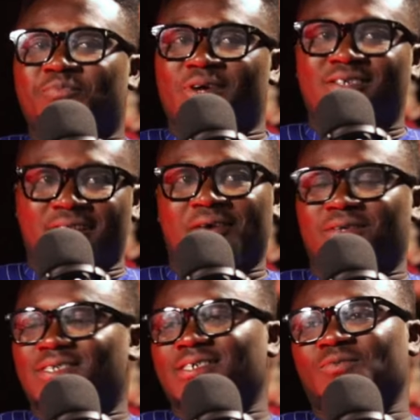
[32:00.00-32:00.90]
praise shall
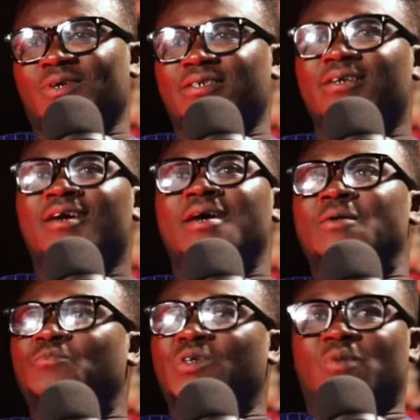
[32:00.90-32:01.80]
continually
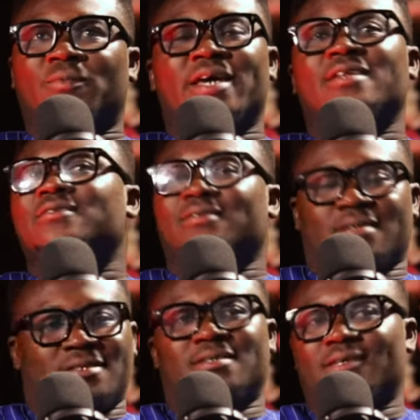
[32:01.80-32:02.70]
be my. And it's
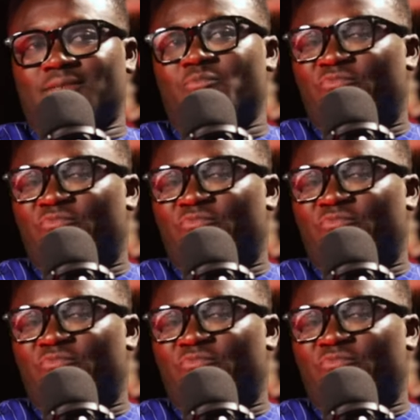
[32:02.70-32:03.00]
it's just